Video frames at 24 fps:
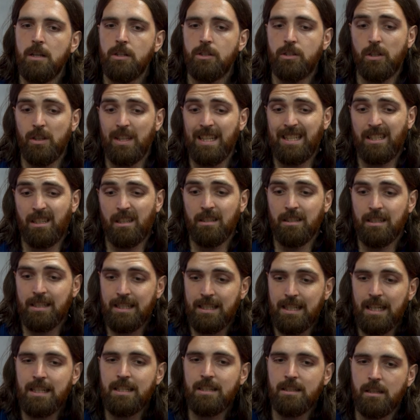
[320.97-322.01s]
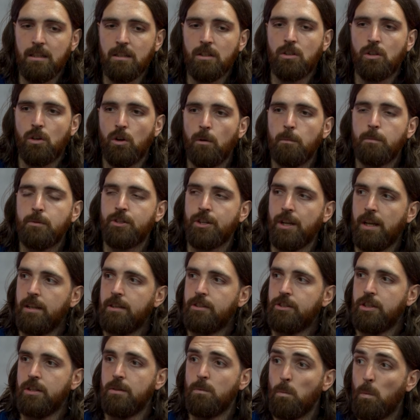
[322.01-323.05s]
to this consistent cup
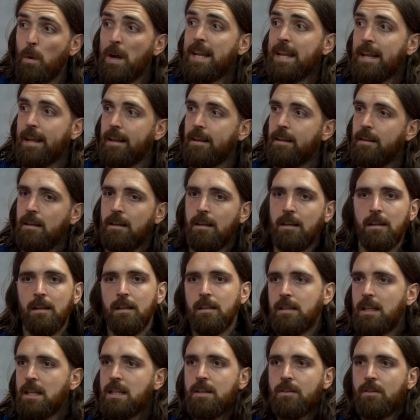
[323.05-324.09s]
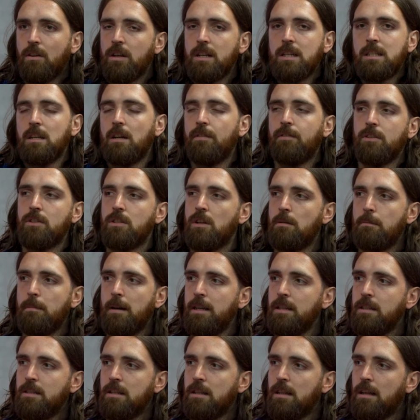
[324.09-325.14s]
challenging and winning, then you've got yourself a top
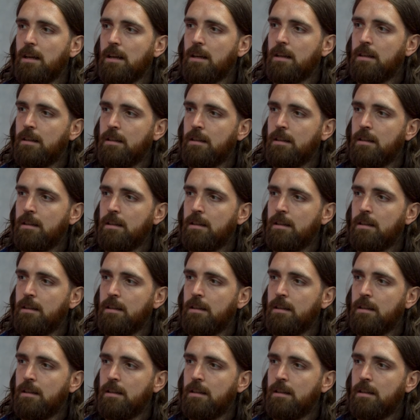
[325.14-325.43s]
manager there.